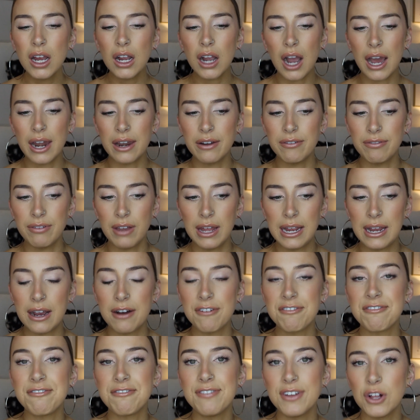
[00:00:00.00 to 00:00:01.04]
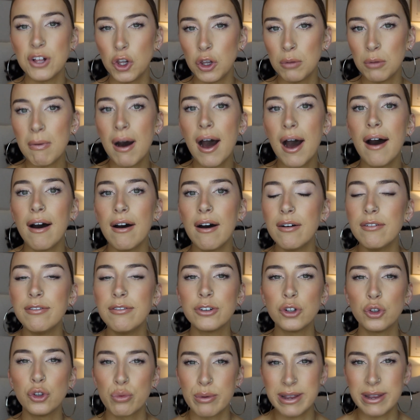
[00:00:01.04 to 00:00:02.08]
kind of like a film
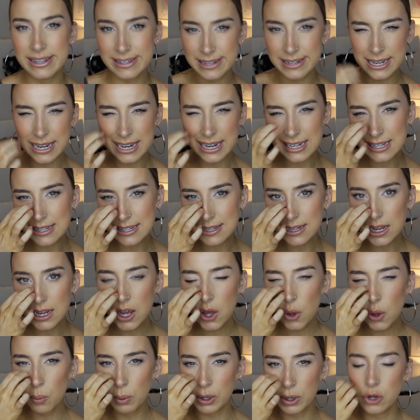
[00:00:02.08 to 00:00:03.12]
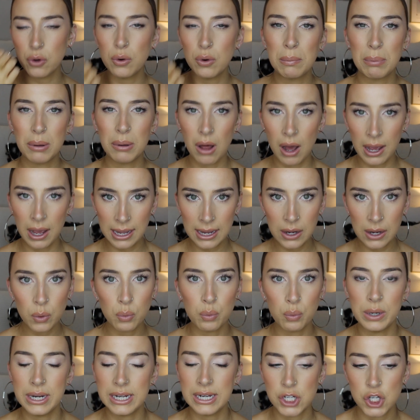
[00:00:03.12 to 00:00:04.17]
of greasiness when you apply
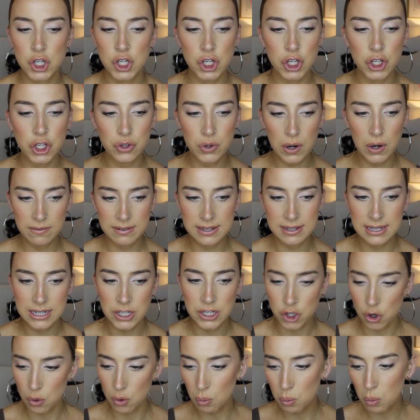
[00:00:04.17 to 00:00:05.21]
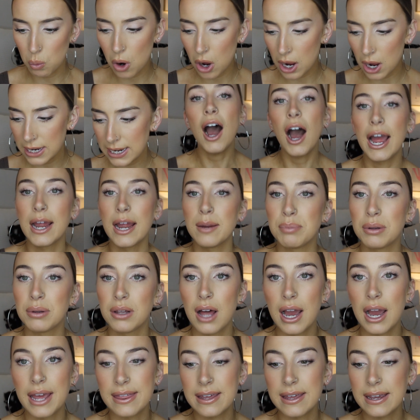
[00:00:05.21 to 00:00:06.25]
it, which you obviously don't want. I
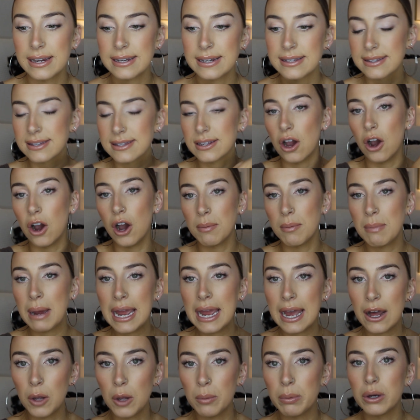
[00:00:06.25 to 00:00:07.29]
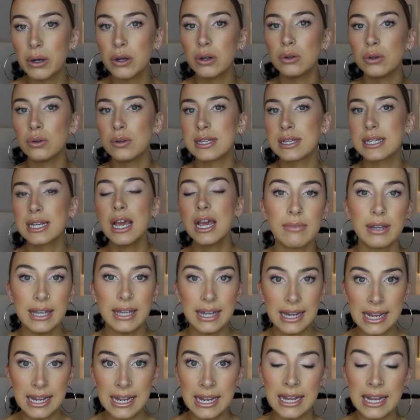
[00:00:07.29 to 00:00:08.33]
apply this on my elbows,
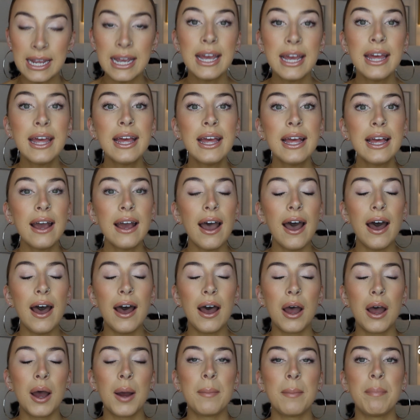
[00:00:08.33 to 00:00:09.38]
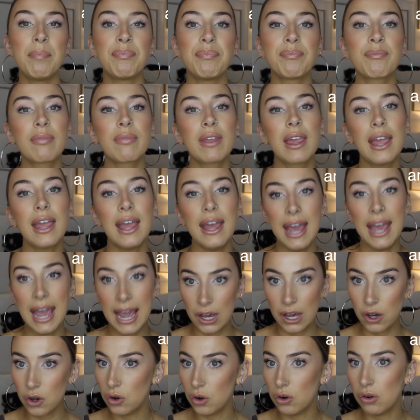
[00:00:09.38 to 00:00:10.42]
knee,
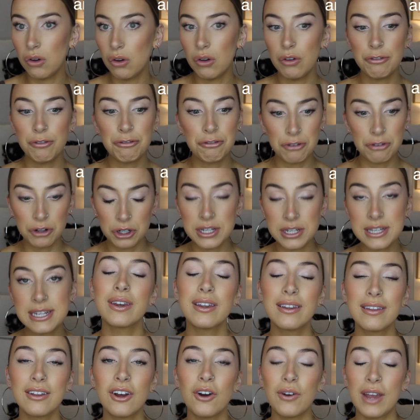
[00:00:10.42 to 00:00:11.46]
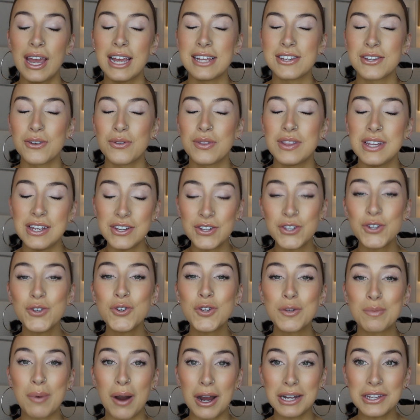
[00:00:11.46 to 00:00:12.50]
ankle, foot. Okay, so these
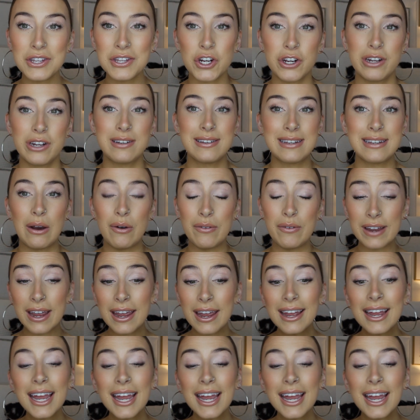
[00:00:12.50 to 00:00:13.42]
two spots are gonna sound